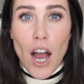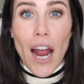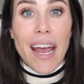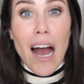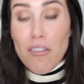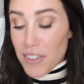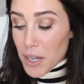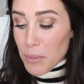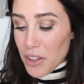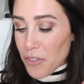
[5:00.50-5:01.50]
All right, outfit
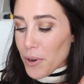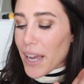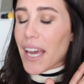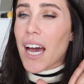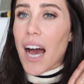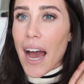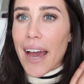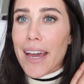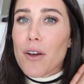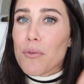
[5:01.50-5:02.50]
number 3,
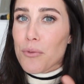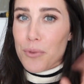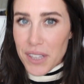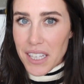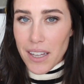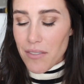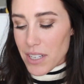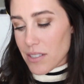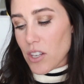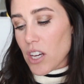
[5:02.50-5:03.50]
I really love
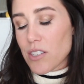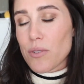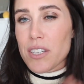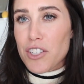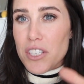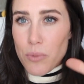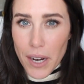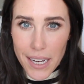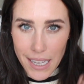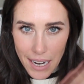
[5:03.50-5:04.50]
this look. So she's
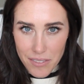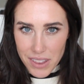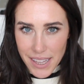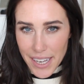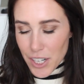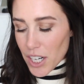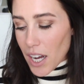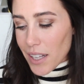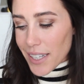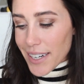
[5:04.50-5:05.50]
wearing kind of lighter
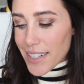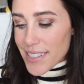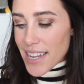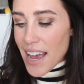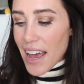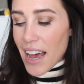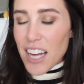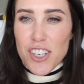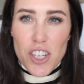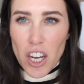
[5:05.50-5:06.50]
colors,
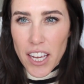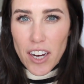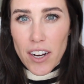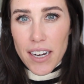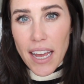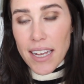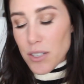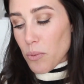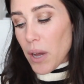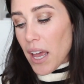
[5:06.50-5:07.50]
a chunkier
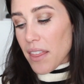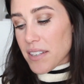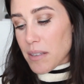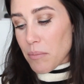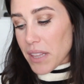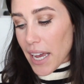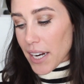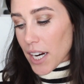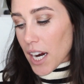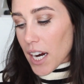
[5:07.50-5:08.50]
knit with some
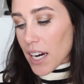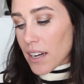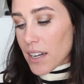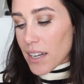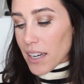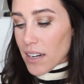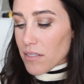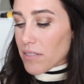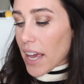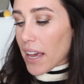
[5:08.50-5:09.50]
lighter kind
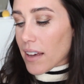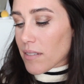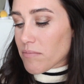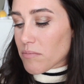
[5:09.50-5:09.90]
of like